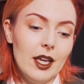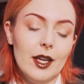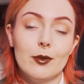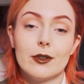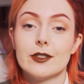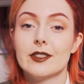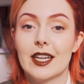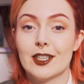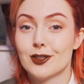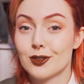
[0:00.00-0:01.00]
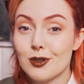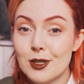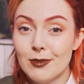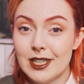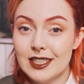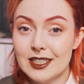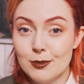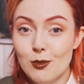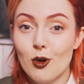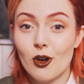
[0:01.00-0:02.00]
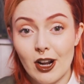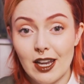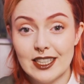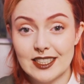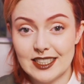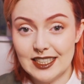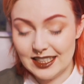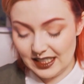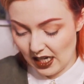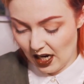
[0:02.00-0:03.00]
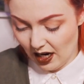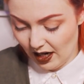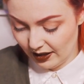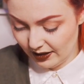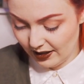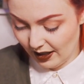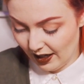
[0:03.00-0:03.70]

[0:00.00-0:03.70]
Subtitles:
It was extremely demoralizing, and